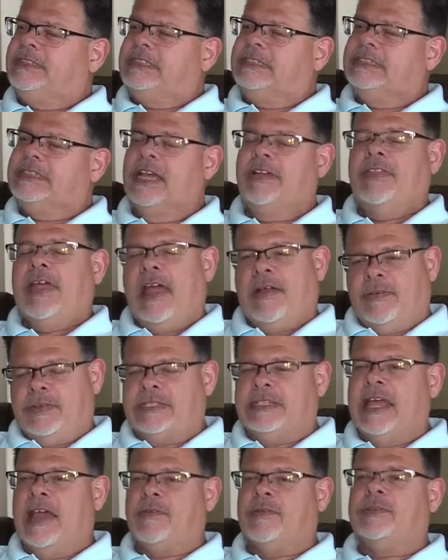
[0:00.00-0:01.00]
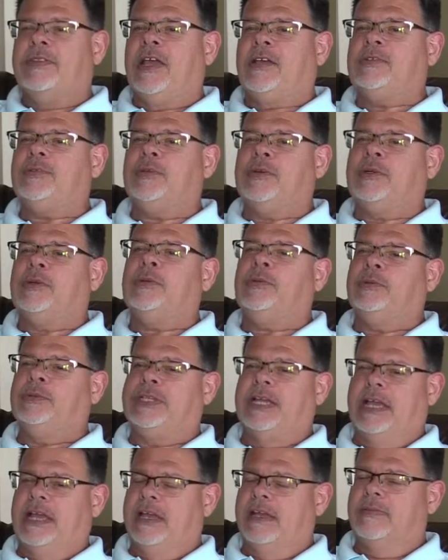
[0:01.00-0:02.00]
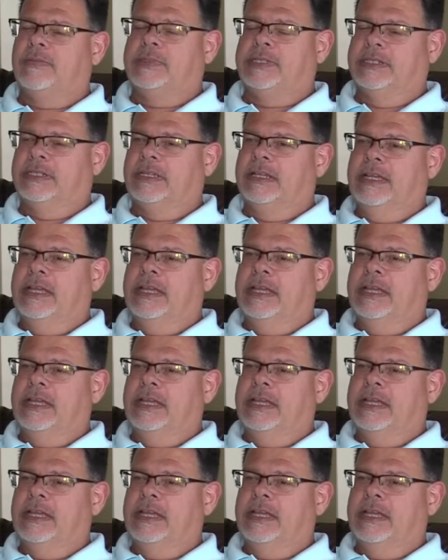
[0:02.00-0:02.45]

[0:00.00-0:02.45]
so that was those were cool times.